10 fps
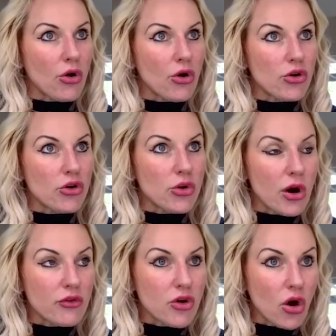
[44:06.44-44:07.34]
You
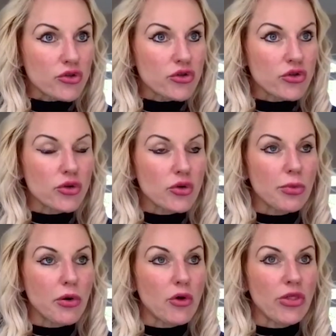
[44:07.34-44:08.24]
have got to
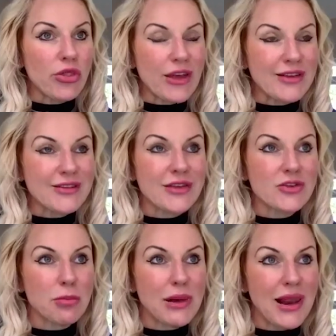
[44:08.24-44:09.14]
put things
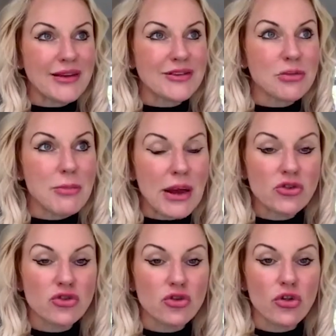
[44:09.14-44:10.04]
into place to make
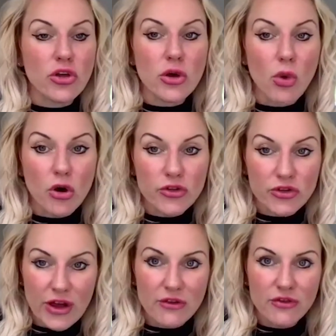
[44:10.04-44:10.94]
sure that you are
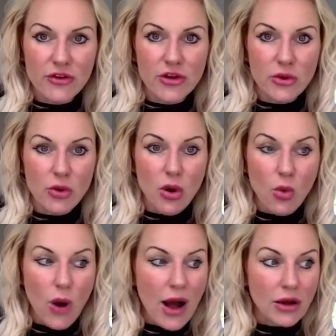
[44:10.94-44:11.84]
safe and you are
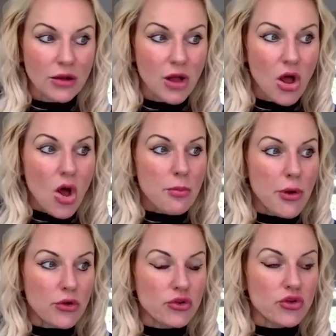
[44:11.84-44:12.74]
well,
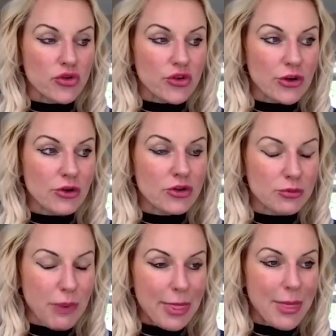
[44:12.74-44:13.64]
but just
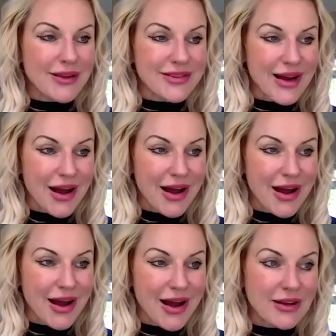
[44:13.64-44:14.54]
spend that time
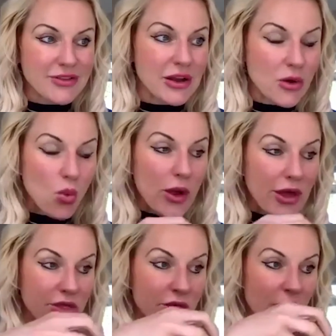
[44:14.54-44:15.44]
connecting
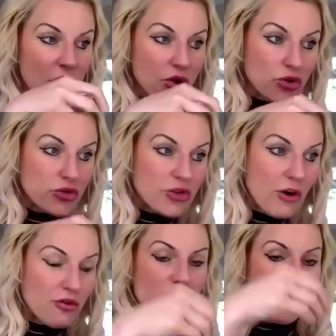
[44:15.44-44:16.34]
with
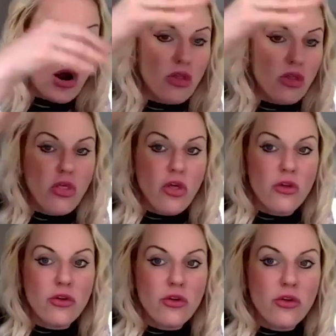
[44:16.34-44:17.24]
yourself rather
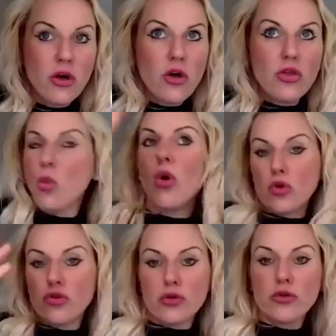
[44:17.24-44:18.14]
than the world
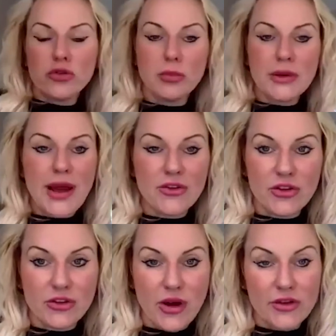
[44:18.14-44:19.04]
through somebody
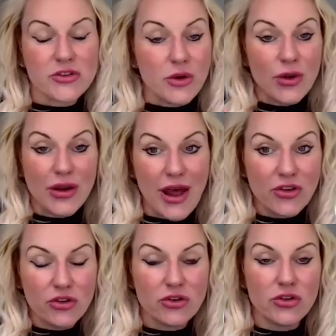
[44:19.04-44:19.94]
else's eyes. So
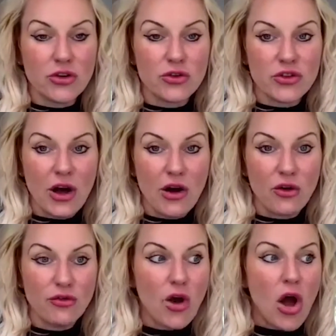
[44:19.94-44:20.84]
connection to
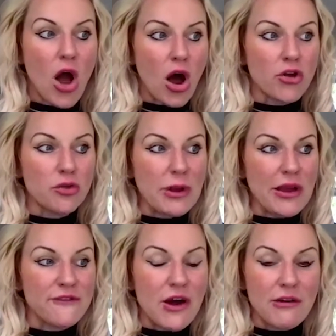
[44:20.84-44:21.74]
yourself and
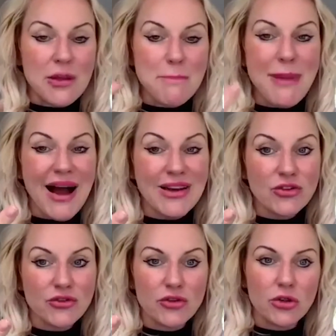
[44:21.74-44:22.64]
being very
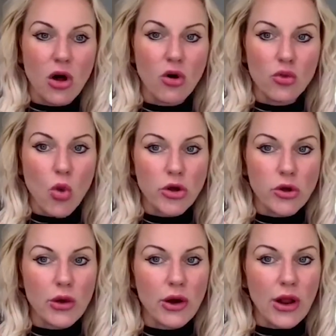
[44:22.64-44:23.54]
mindful on what
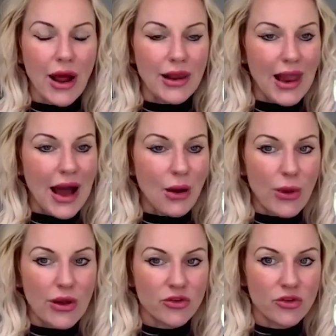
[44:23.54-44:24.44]
you allow
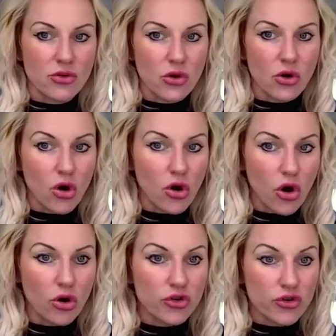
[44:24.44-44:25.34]
into your
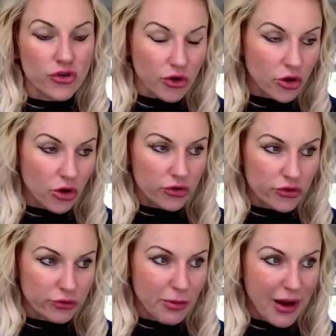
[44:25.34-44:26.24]
unconscious
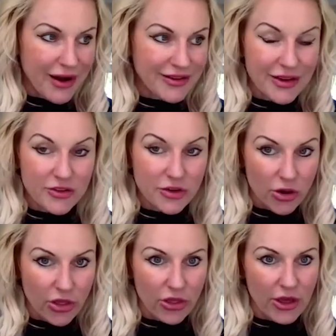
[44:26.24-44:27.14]
mind is
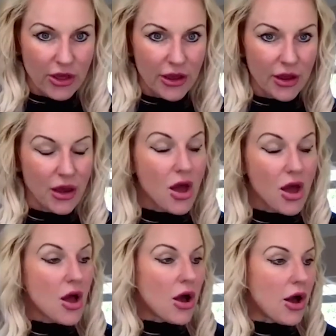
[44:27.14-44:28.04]
another thing.
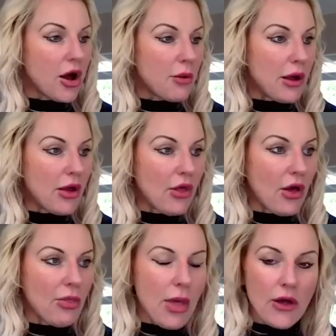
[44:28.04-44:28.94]

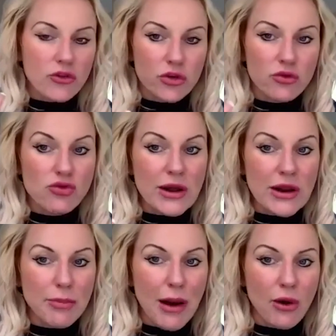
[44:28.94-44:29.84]
And they're two
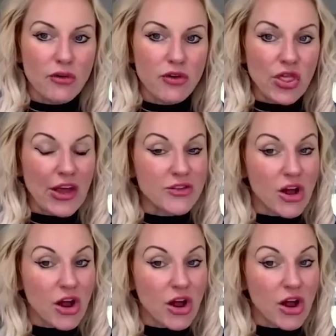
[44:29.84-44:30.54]
really powerful things.